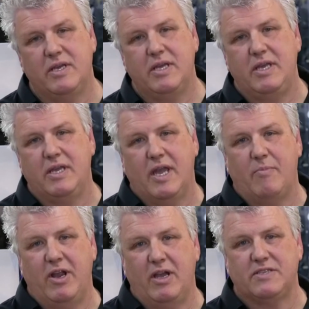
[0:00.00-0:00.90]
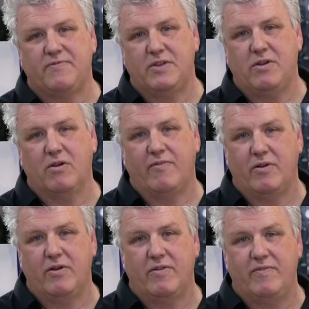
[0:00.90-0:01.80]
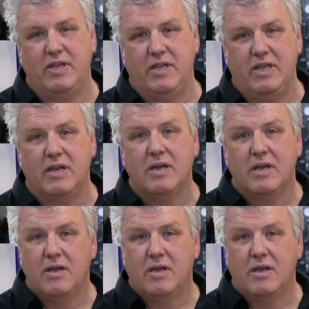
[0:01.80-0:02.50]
the Camera House Photographer of the Year